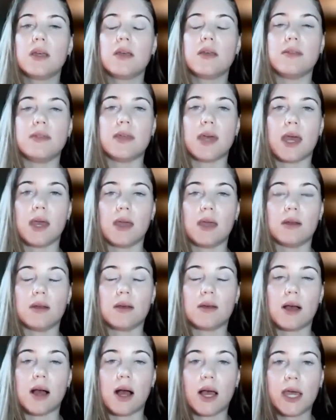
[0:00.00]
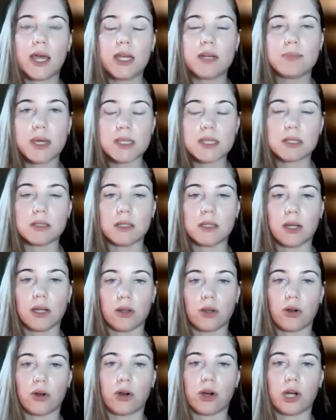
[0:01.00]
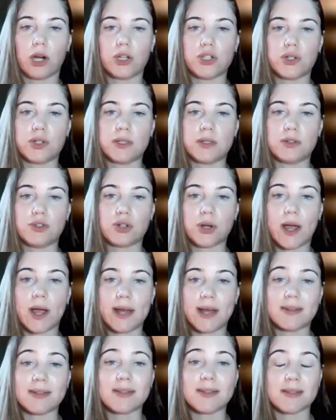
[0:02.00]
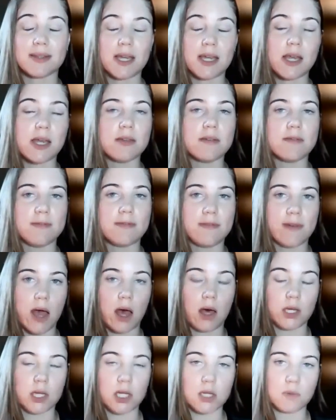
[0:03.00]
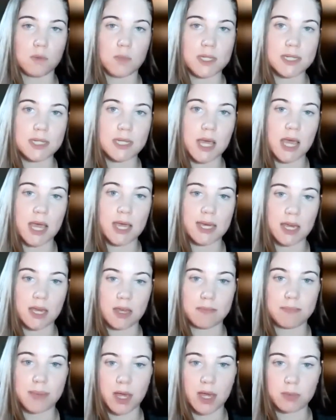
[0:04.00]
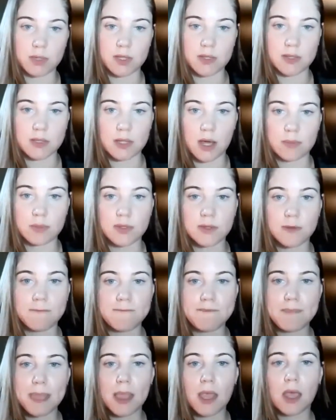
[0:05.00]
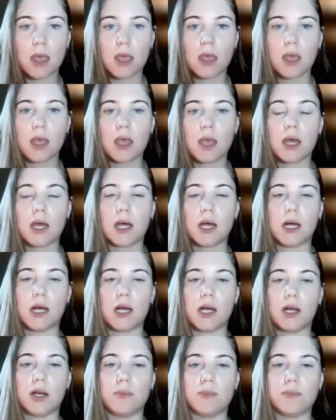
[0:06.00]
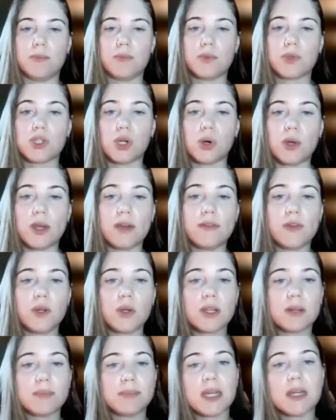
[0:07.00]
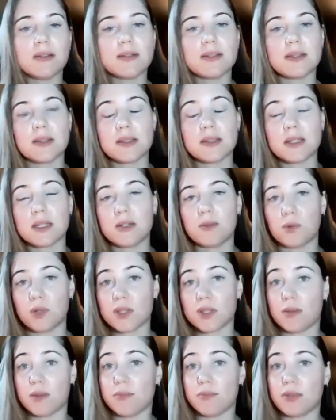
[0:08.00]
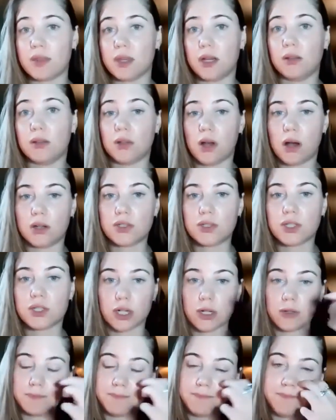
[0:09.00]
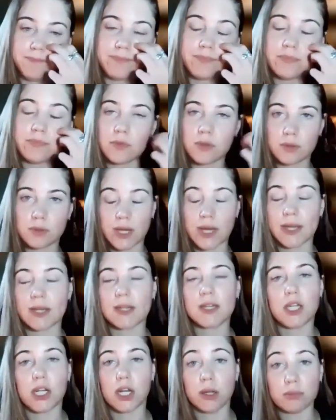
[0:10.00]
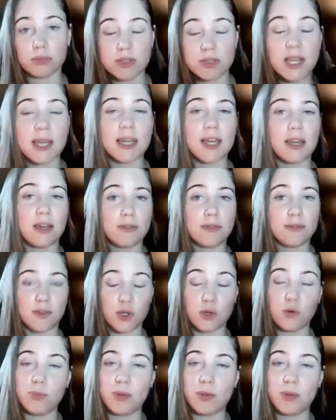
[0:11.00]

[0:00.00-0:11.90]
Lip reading: then I'd basically encourage you to try to see the value in taking baby steps. So if you can be consistent with something long-term, like, taking a few